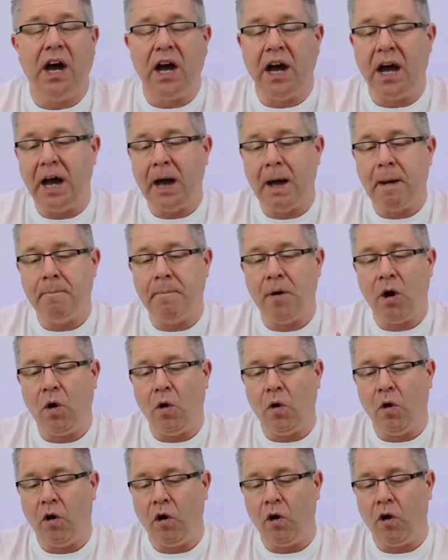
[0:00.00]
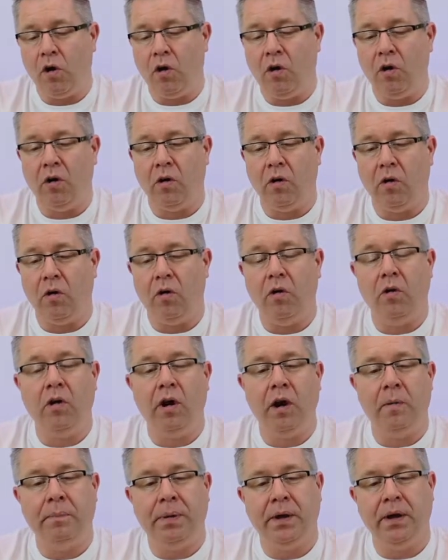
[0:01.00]
Um, or,
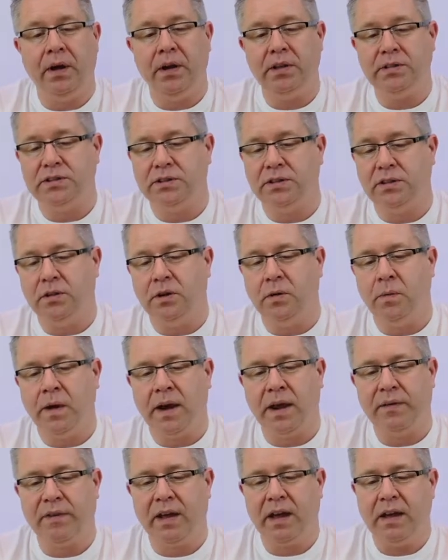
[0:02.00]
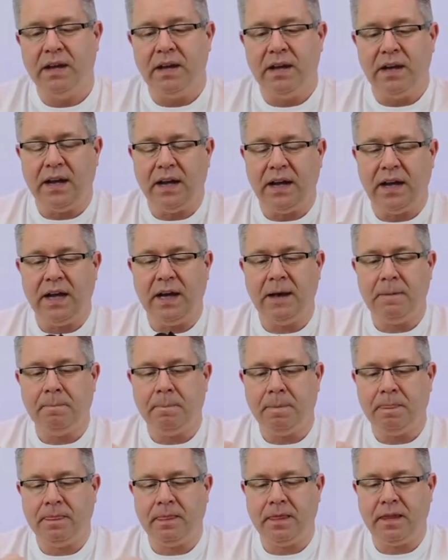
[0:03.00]
or a purse or whatever,
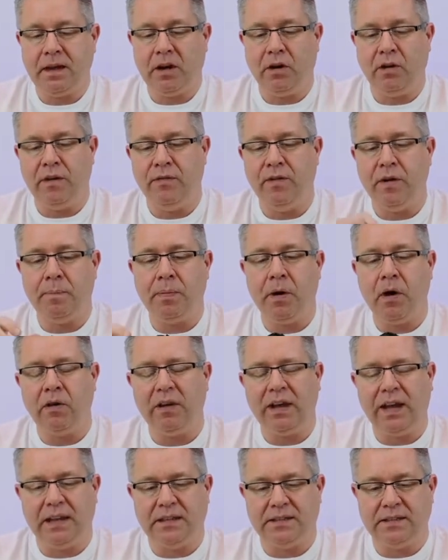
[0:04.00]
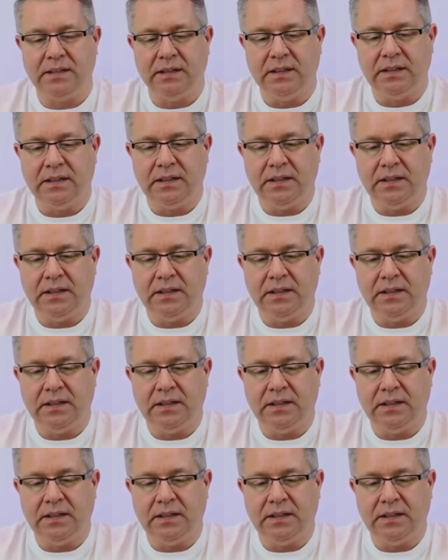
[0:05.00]
um, or even a pocket.